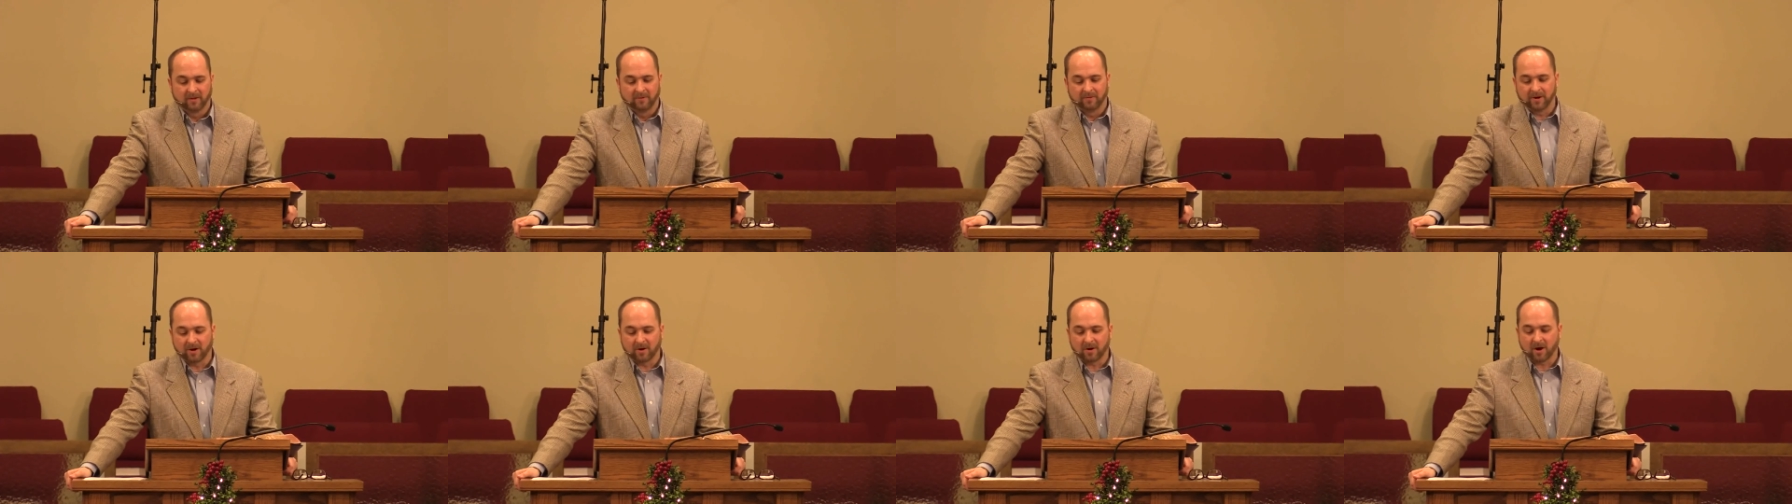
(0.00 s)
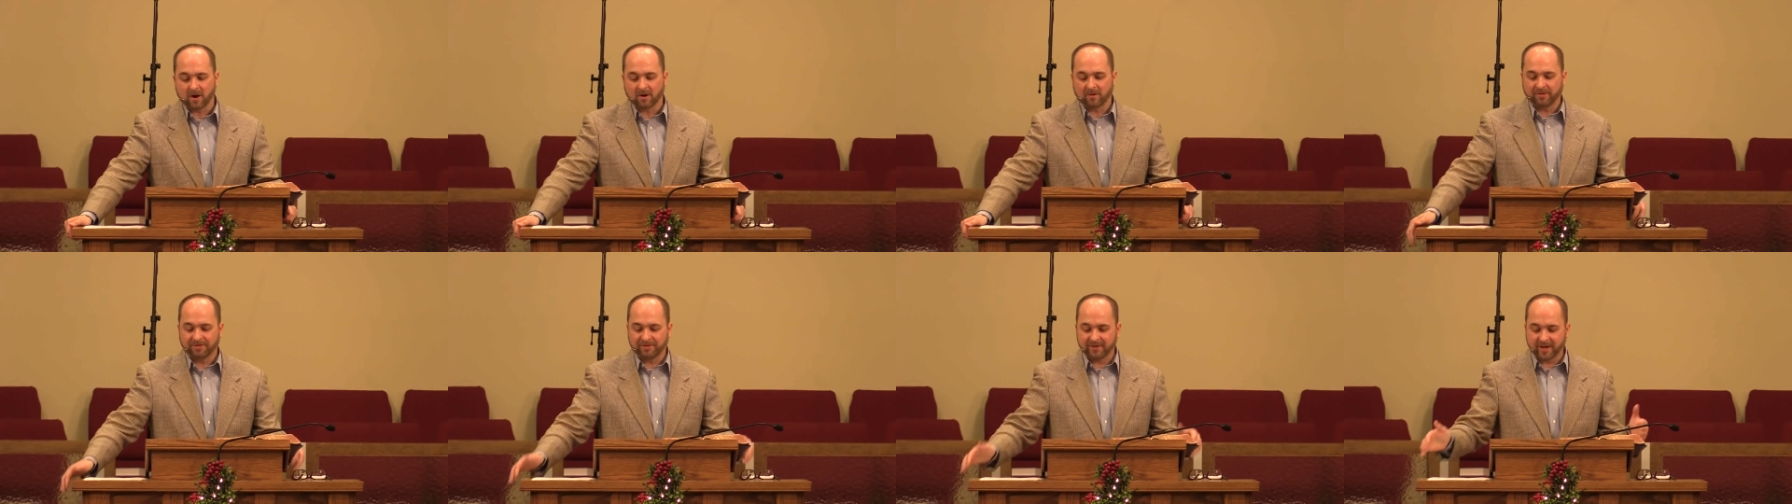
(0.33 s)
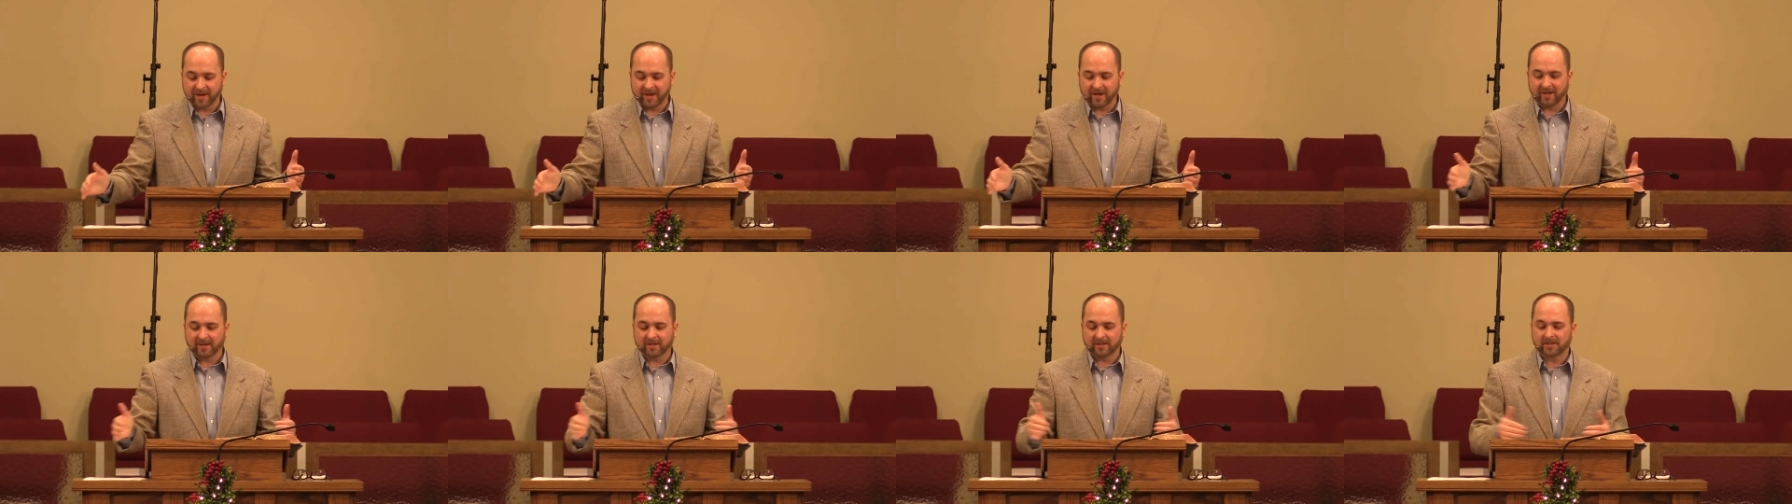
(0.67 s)
There are
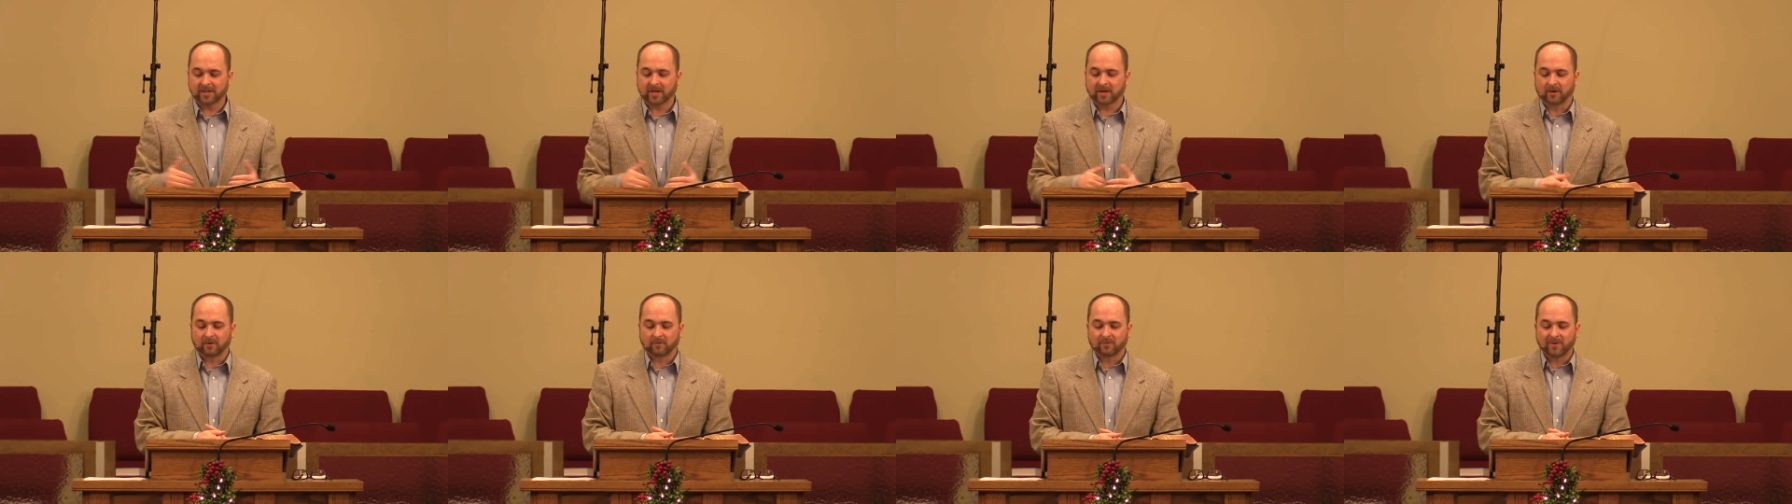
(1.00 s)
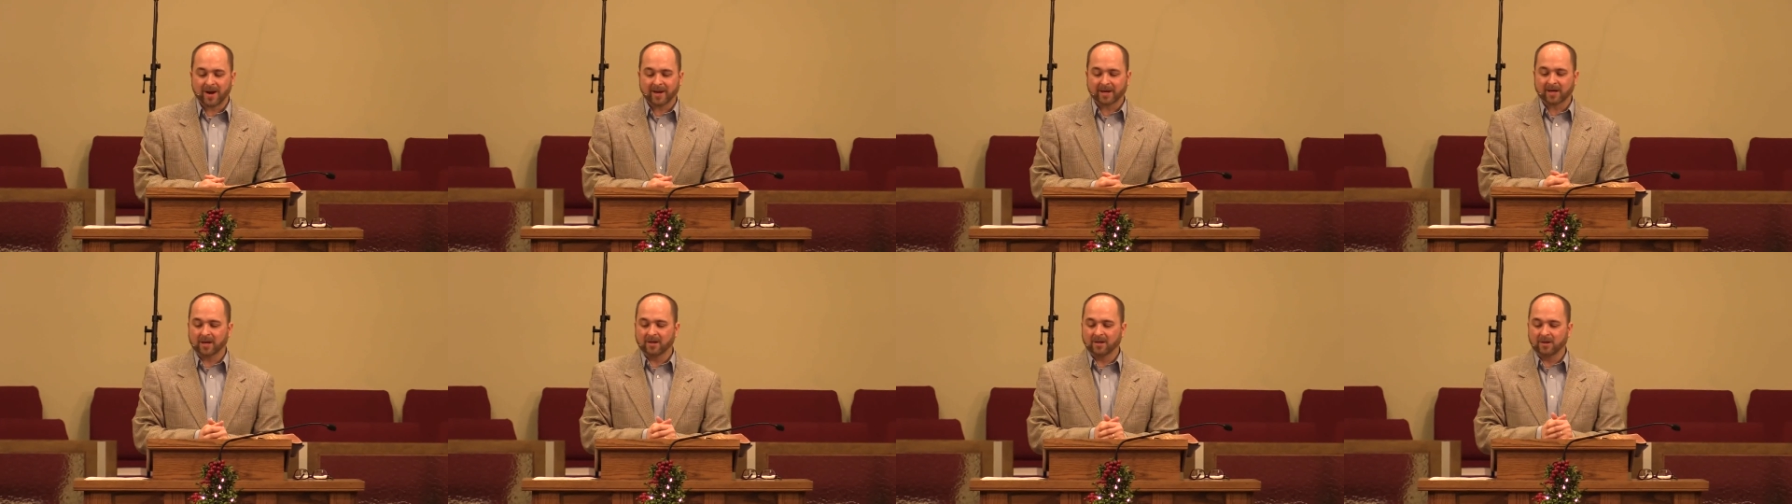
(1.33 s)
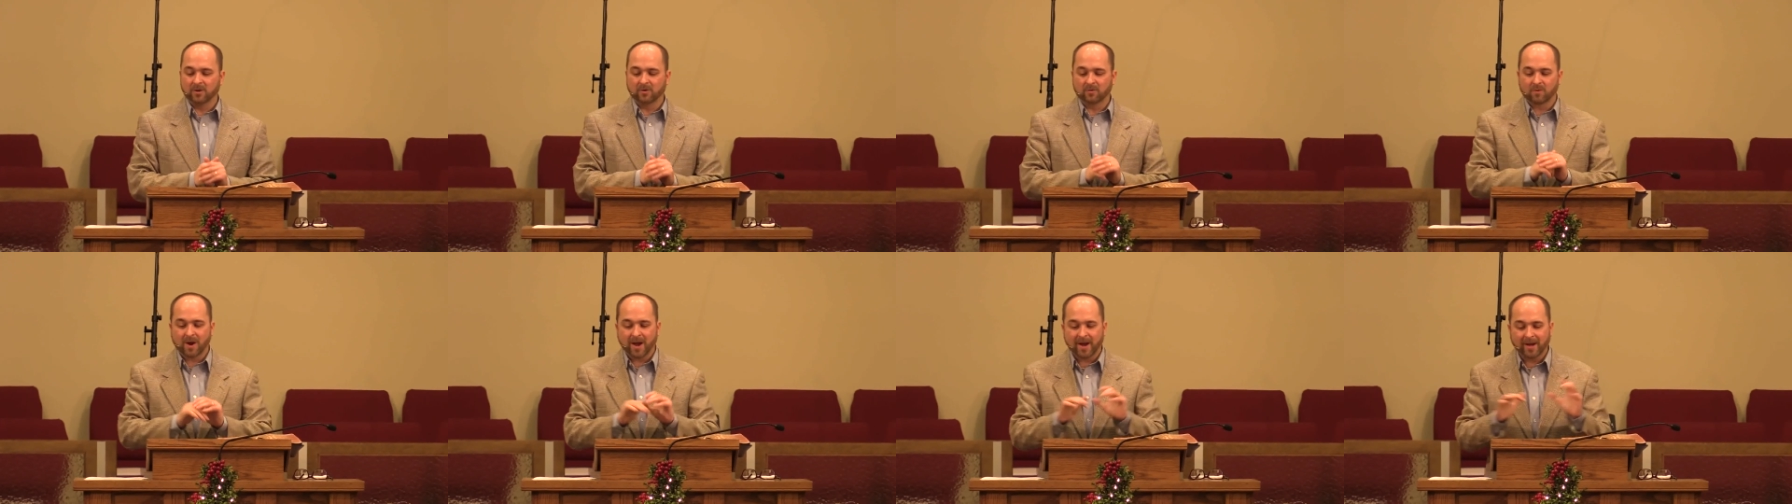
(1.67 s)
things that are wrecking
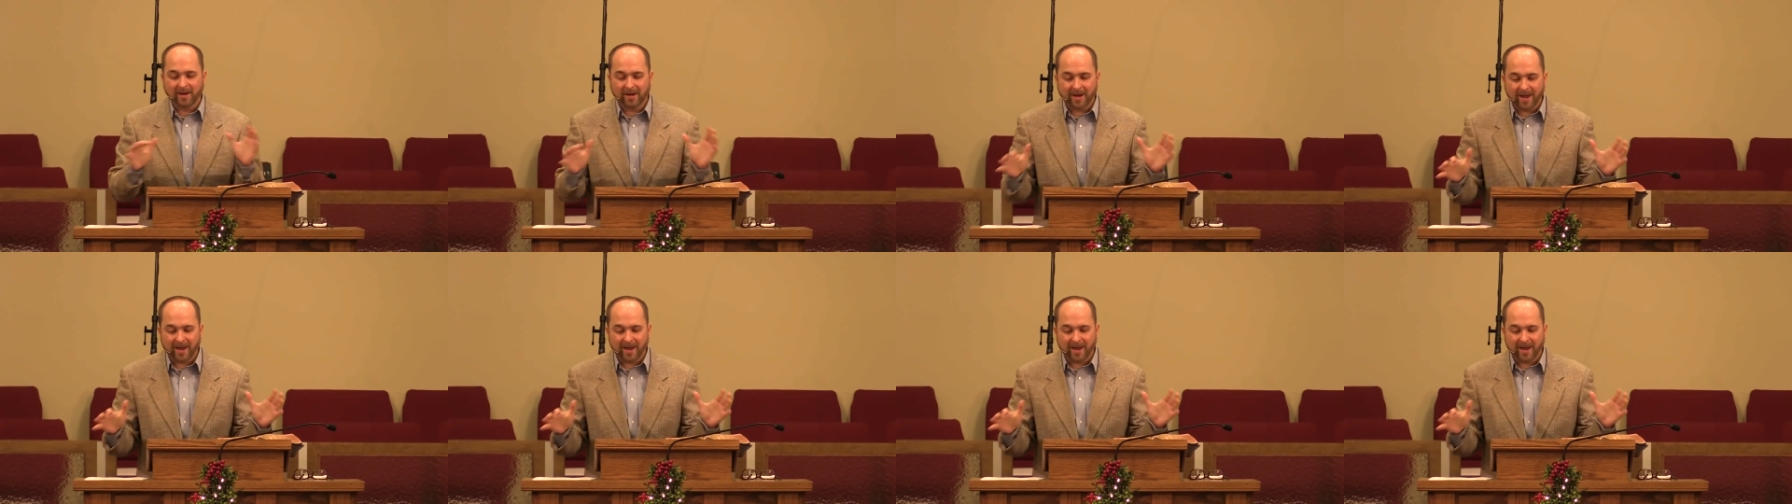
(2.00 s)
you right